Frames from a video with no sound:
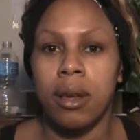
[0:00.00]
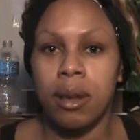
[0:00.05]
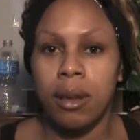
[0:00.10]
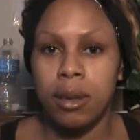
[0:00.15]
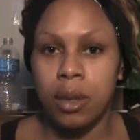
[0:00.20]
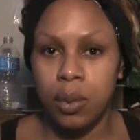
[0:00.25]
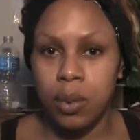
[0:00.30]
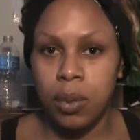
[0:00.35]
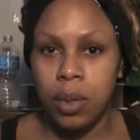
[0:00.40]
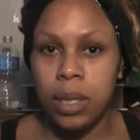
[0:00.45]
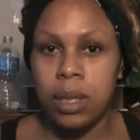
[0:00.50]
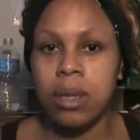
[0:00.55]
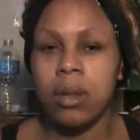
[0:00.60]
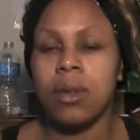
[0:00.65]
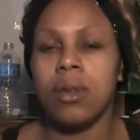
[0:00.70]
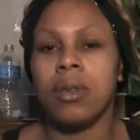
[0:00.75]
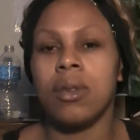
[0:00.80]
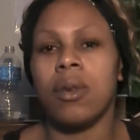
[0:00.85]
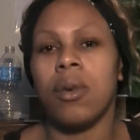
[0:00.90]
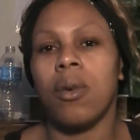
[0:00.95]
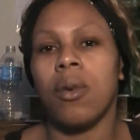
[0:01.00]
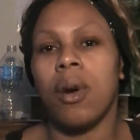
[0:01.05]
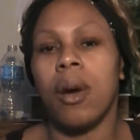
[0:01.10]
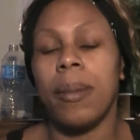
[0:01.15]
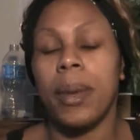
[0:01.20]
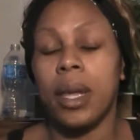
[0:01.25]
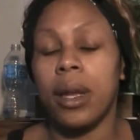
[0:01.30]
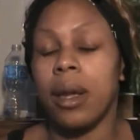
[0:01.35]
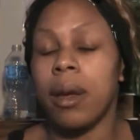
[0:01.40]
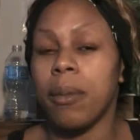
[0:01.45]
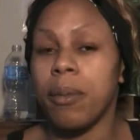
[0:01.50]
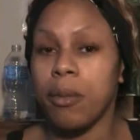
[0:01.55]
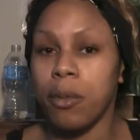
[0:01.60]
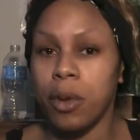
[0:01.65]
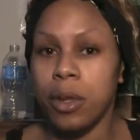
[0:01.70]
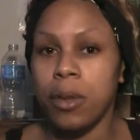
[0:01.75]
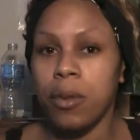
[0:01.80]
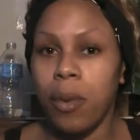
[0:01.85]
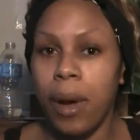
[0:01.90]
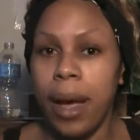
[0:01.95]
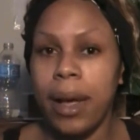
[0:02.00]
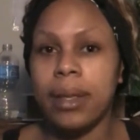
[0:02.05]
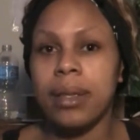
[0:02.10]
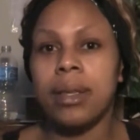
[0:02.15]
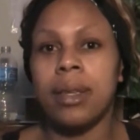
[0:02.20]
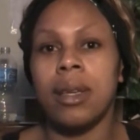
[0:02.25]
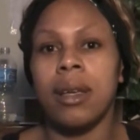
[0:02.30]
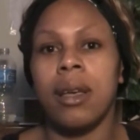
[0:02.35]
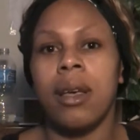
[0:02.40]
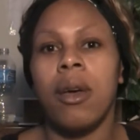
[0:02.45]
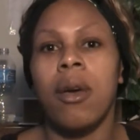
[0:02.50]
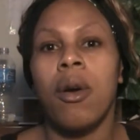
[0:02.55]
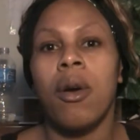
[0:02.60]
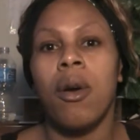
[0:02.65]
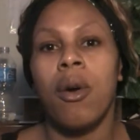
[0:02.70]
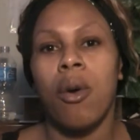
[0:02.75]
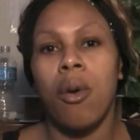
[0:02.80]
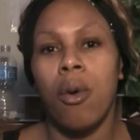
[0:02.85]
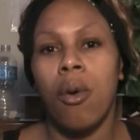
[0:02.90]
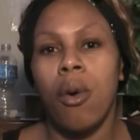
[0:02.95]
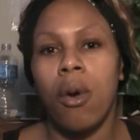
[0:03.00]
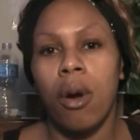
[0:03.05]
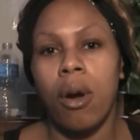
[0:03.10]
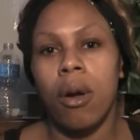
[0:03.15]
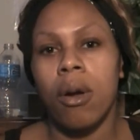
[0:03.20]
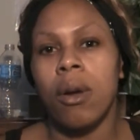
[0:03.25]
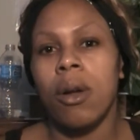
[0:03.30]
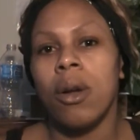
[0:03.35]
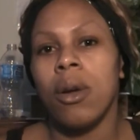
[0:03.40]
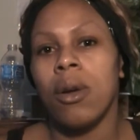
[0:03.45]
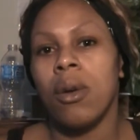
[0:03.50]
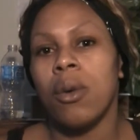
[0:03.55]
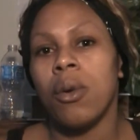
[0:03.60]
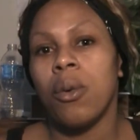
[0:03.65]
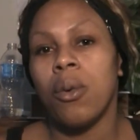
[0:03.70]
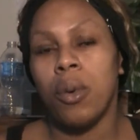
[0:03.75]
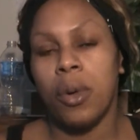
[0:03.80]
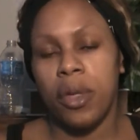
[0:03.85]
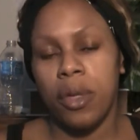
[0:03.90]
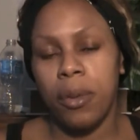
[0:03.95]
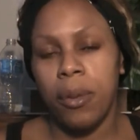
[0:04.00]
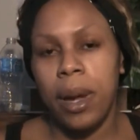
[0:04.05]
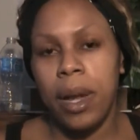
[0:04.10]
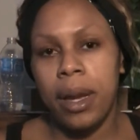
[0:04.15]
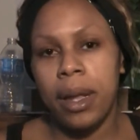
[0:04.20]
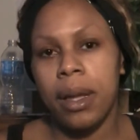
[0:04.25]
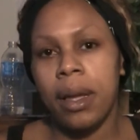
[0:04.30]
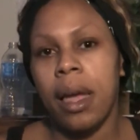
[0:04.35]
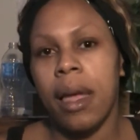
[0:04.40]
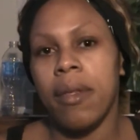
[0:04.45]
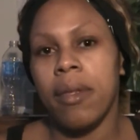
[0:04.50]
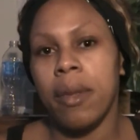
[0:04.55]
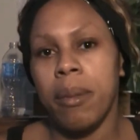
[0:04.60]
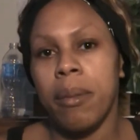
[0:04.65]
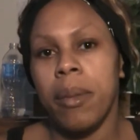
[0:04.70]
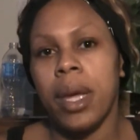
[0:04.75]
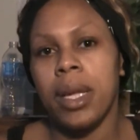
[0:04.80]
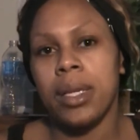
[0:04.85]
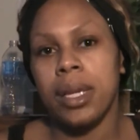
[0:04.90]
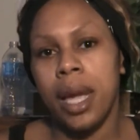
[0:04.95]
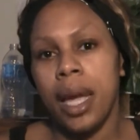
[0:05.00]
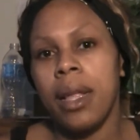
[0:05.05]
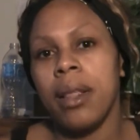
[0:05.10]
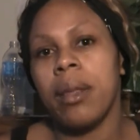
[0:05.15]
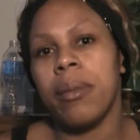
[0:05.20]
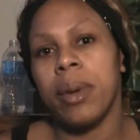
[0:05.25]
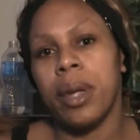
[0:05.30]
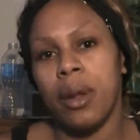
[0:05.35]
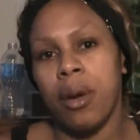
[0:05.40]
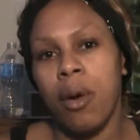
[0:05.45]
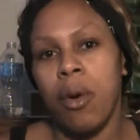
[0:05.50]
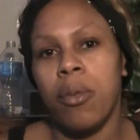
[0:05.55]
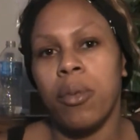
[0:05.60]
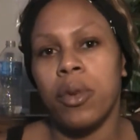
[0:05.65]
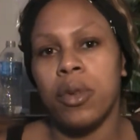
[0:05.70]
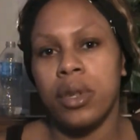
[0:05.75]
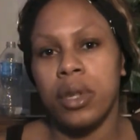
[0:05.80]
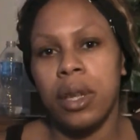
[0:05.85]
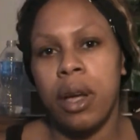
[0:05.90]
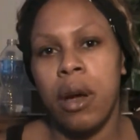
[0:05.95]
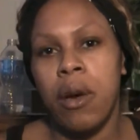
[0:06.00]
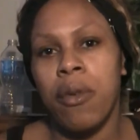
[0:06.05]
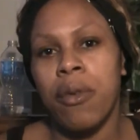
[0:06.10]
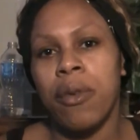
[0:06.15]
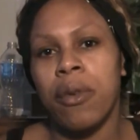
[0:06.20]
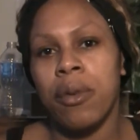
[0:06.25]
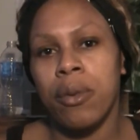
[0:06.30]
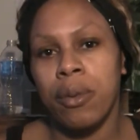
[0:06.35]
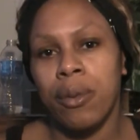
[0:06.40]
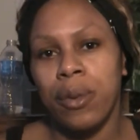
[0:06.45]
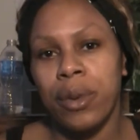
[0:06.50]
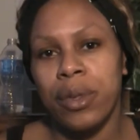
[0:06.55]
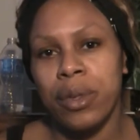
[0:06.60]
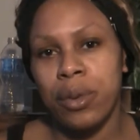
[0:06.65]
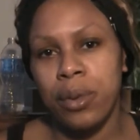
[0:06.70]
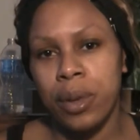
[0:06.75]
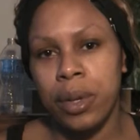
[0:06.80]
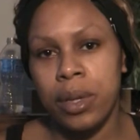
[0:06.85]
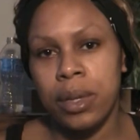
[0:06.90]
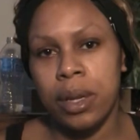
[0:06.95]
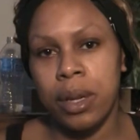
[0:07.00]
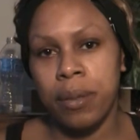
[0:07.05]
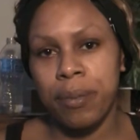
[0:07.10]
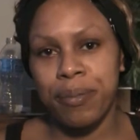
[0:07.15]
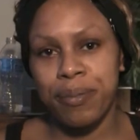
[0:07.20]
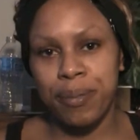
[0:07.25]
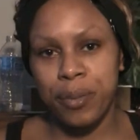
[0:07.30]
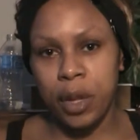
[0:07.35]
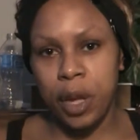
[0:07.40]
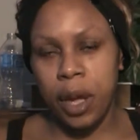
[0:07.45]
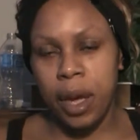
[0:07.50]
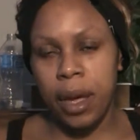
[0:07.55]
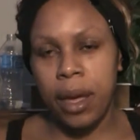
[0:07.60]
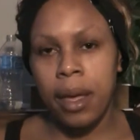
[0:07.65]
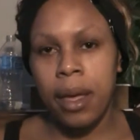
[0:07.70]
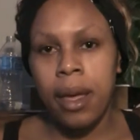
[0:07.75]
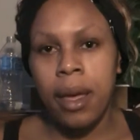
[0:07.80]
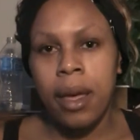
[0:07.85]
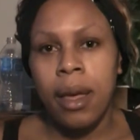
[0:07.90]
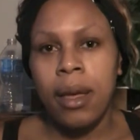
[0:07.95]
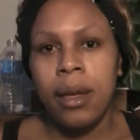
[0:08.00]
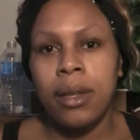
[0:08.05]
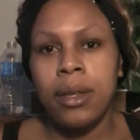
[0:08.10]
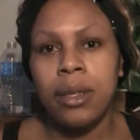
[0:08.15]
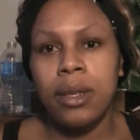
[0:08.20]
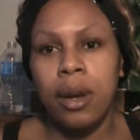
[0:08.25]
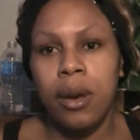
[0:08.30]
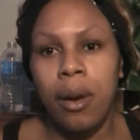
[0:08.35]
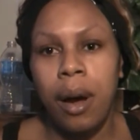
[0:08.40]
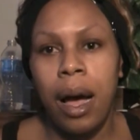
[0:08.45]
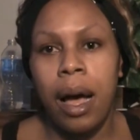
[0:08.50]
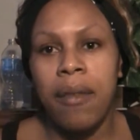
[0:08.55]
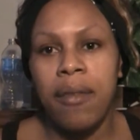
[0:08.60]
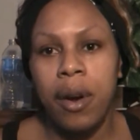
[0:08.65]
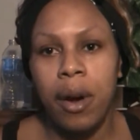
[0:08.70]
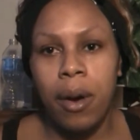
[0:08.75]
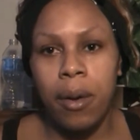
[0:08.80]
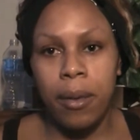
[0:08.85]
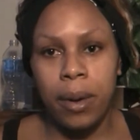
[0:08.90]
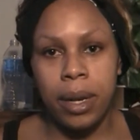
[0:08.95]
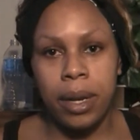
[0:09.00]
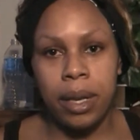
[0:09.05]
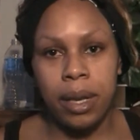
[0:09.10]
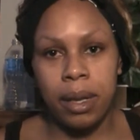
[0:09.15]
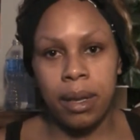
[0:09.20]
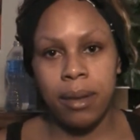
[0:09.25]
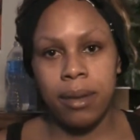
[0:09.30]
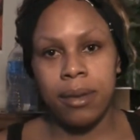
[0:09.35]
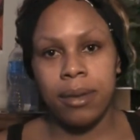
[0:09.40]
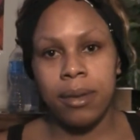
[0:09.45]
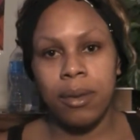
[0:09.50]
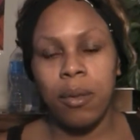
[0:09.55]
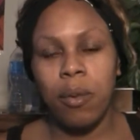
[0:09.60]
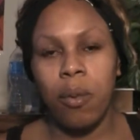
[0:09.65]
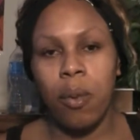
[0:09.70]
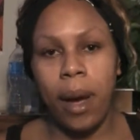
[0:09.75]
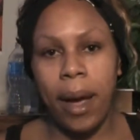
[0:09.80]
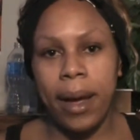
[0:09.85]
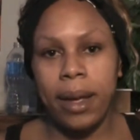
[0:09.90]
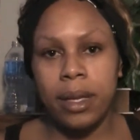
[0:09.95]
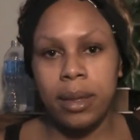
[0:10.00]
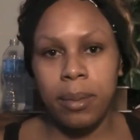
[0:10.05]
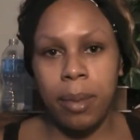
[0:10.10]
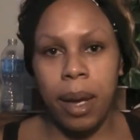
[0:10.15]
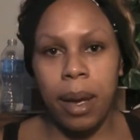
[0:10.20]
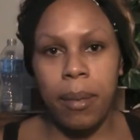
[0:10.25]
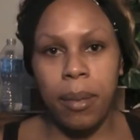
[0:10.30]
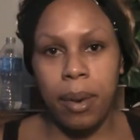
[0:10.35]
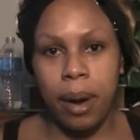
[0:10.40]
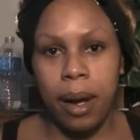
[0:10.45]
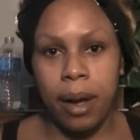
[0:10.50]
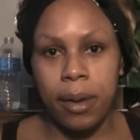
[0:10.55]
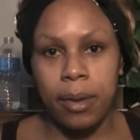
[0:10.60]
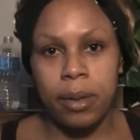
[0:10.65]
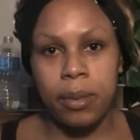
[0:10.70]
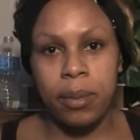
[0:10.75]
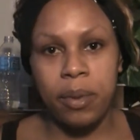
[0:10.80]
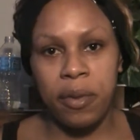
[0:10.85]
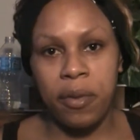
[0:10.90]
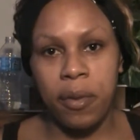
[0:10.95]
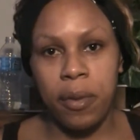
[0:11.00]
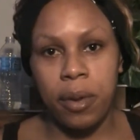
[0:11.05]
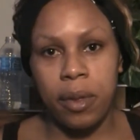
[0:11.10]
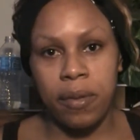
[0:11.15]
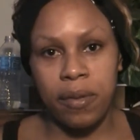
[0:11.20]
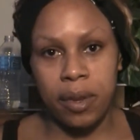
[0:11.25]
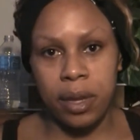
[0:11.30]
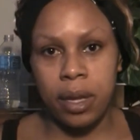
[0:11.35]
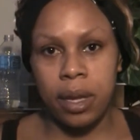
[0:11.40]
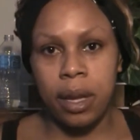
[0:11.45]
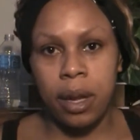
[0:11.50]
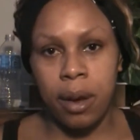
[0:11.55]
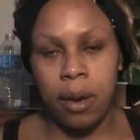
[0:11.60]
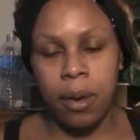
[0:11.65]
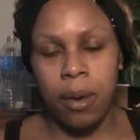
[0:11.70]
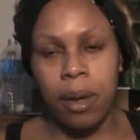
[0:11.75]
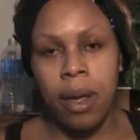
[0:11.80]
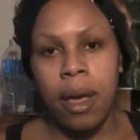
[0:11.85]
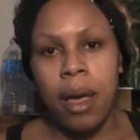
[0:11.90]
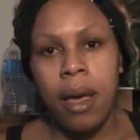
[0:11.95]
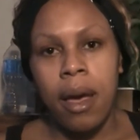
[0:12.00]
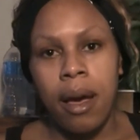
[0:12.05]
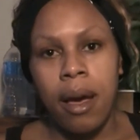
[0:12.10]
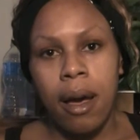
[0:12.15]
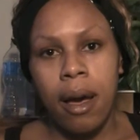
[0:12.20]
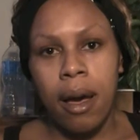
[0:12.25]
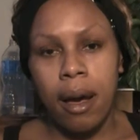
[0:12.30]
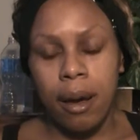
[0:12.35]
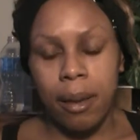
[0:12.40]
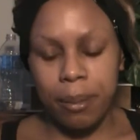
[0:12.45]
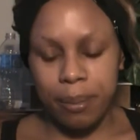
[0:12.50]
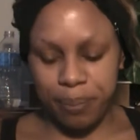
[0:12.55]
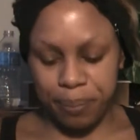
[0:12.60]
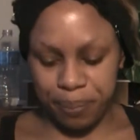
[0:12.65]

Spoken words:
tweezers, or with waxing or with threading, and then maintain them at home yourself with tweezing. Okay, so I've already waxed my brows before the video. I